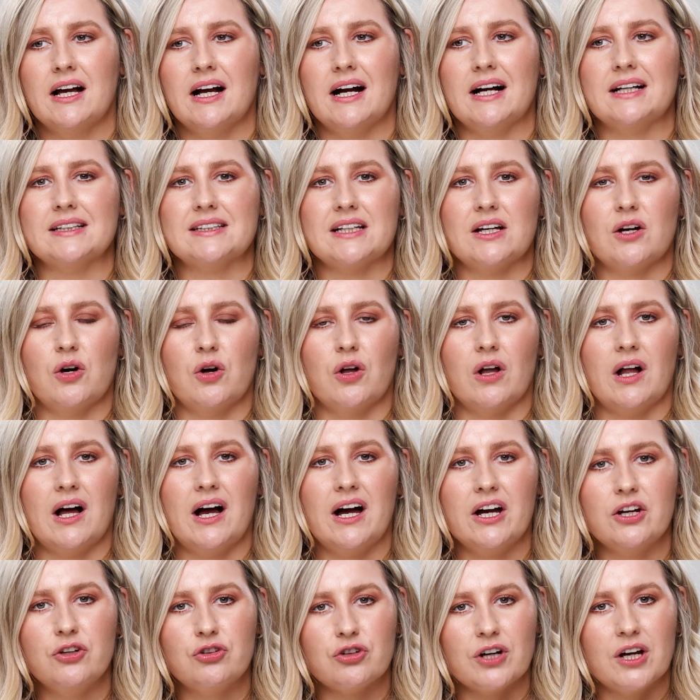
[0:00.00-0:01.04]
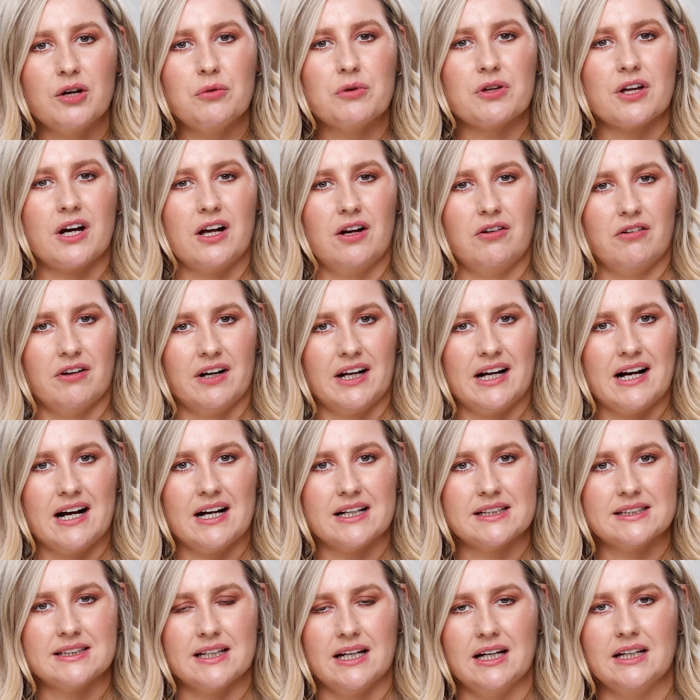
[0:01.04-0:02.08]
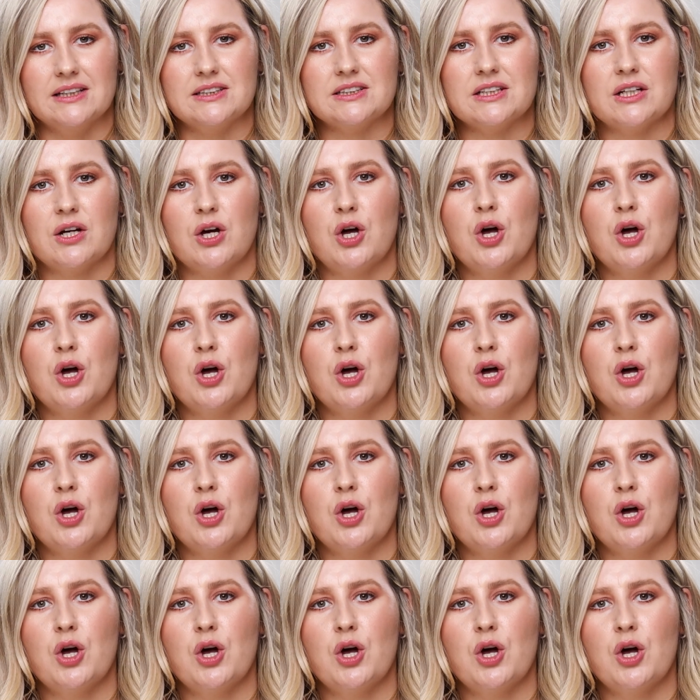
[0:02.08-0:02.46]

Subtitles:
as it'll hydrate with hyaluronic acid,